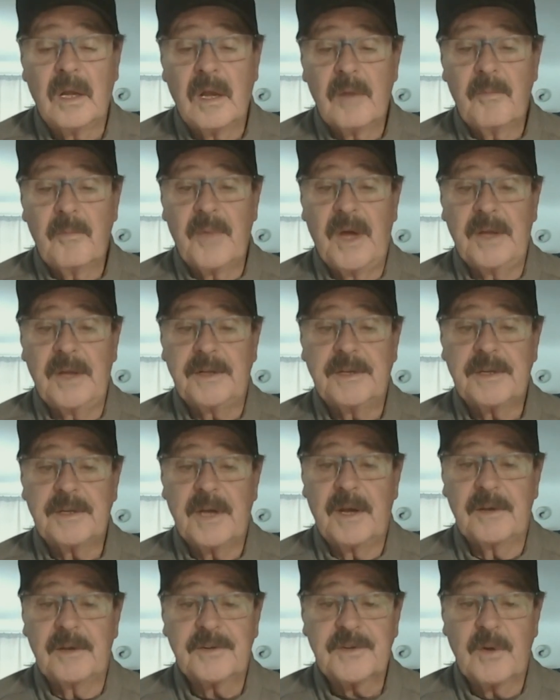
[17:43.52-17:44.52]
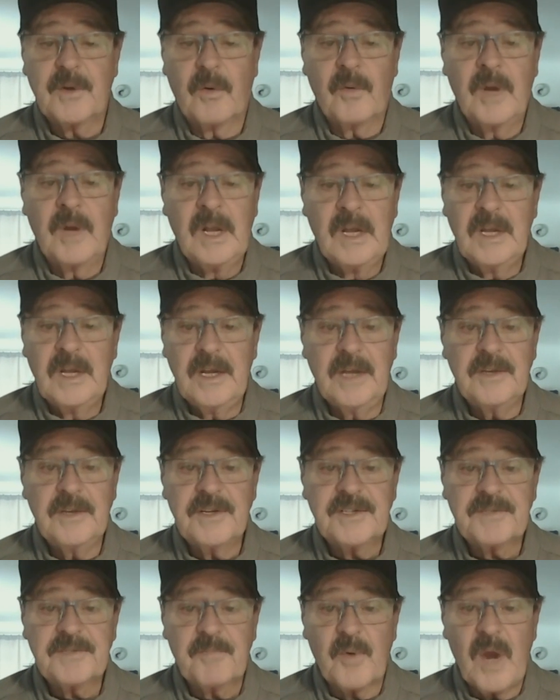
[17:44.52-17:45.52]
But so in
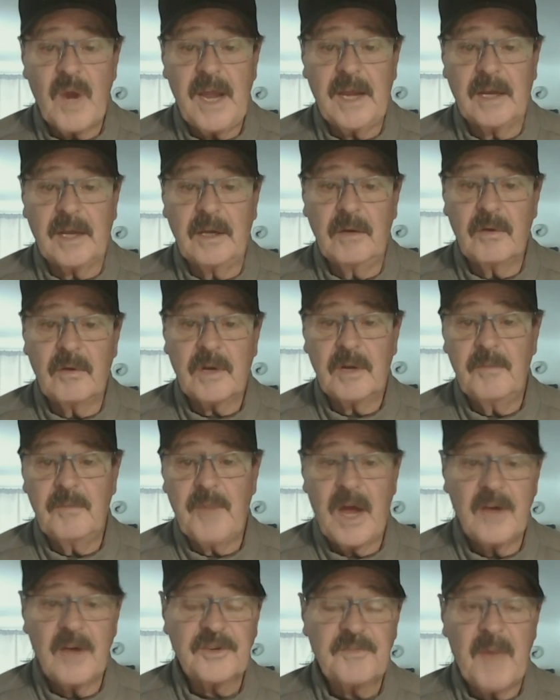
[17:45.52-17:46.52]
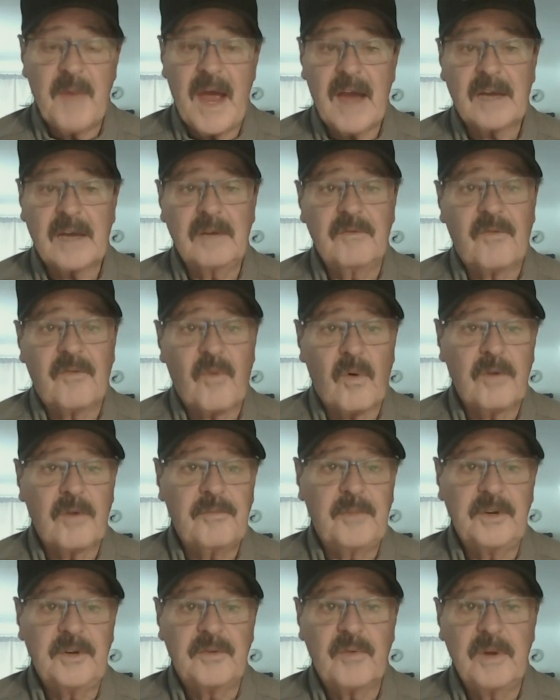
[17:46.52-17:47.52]
the spring, you can bounce back and
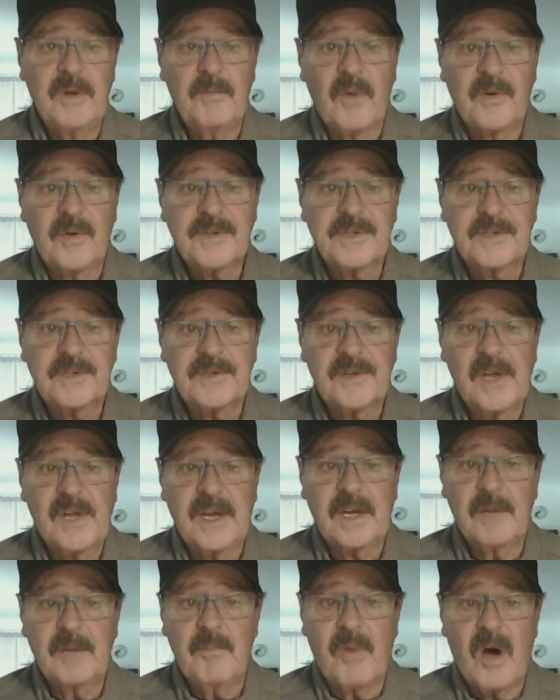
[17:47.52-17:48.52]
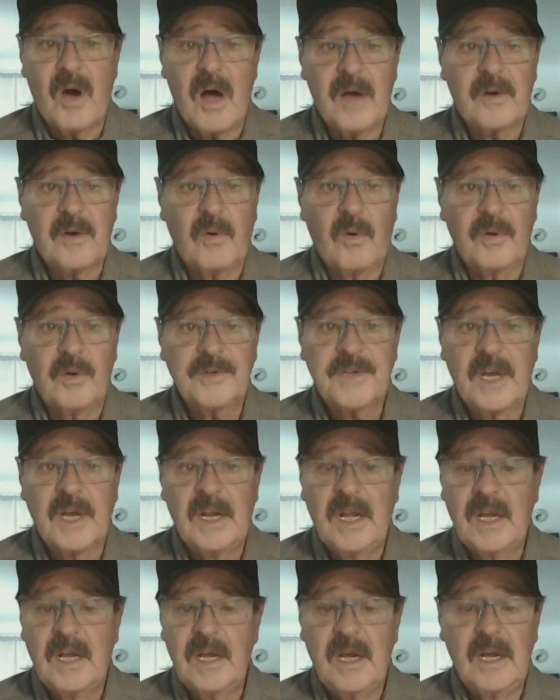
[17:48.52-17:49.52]
forth between Moses Lake and Potholes,
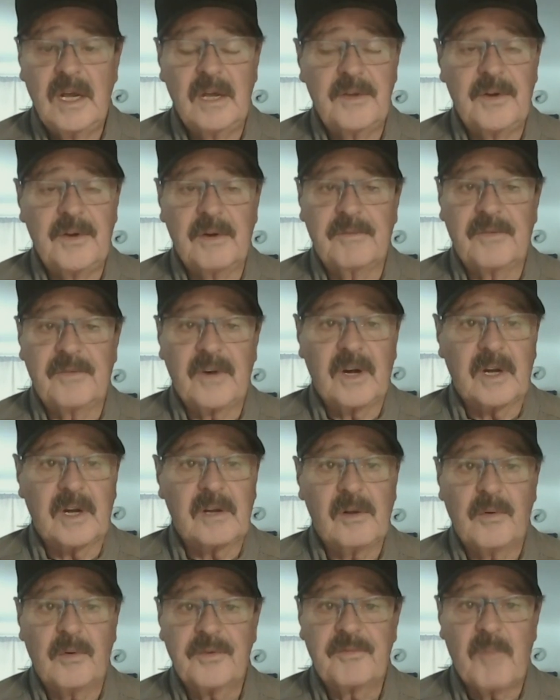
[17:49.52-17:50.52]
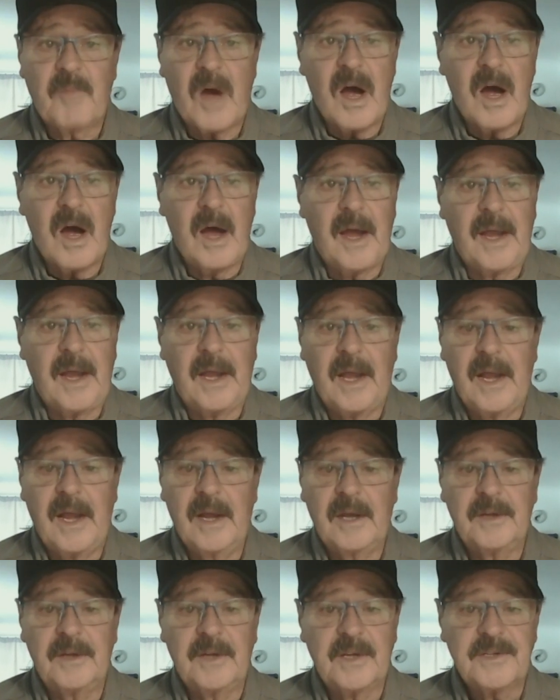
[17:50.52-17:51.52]
and they're very close by.
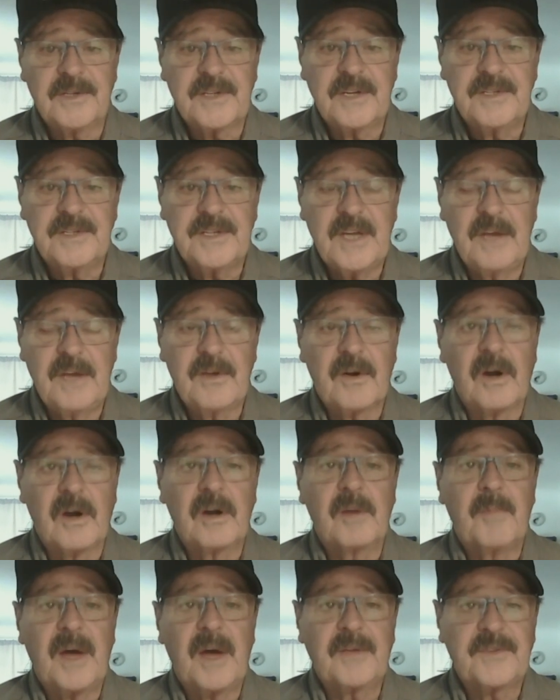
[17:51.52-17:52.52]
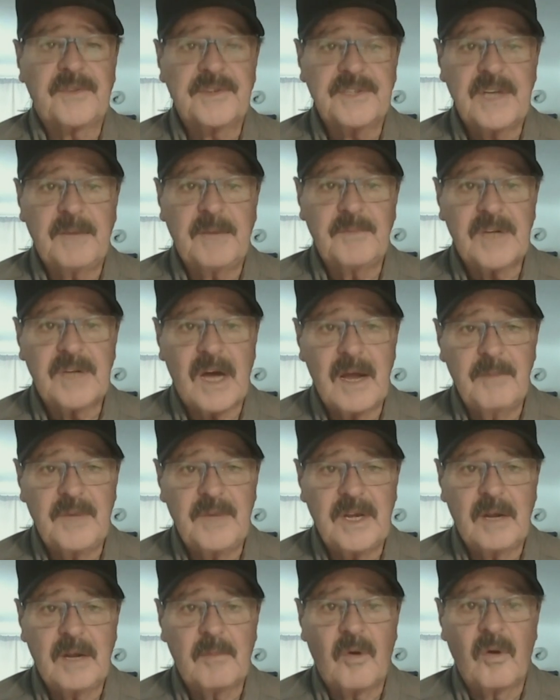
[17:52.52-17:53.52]
And as I say, they're on about the same
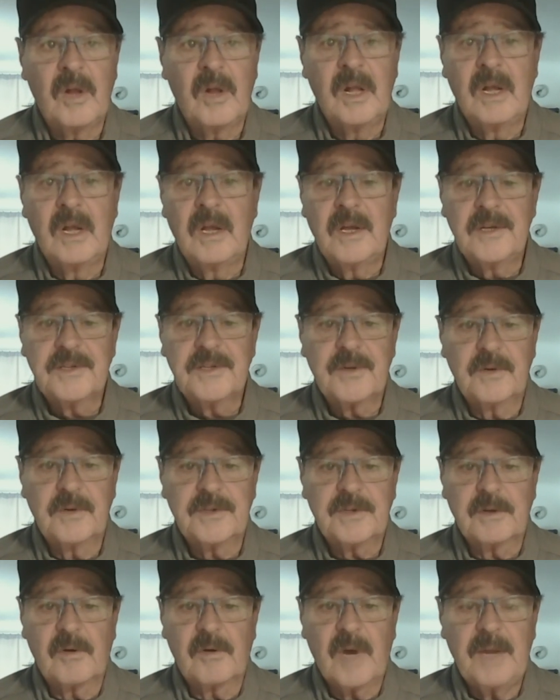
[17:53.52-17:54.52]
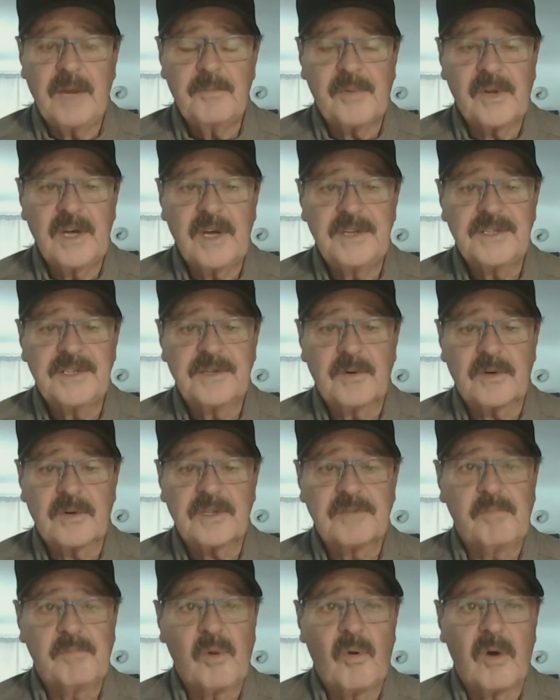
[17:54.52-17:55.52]
timetable. So it's a great place to
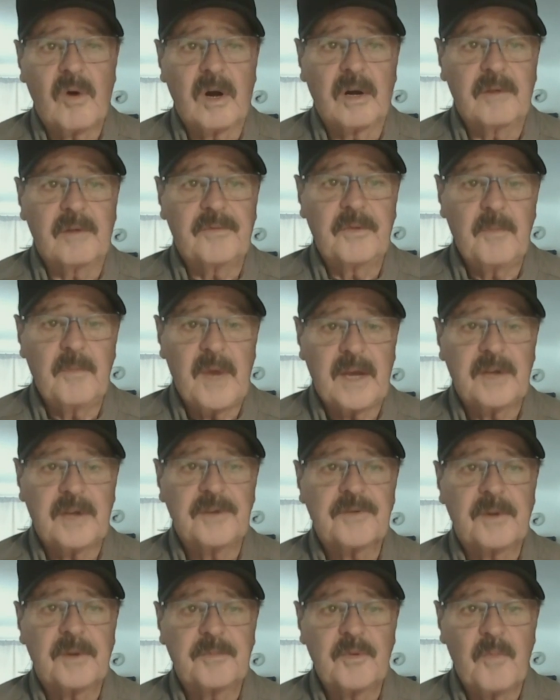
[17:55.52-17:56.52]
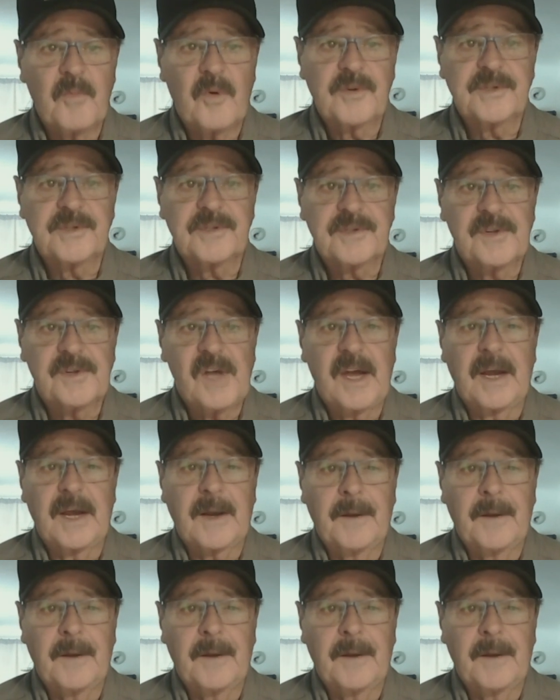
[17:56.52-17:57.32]
explore if you make a trip to Moses Lake.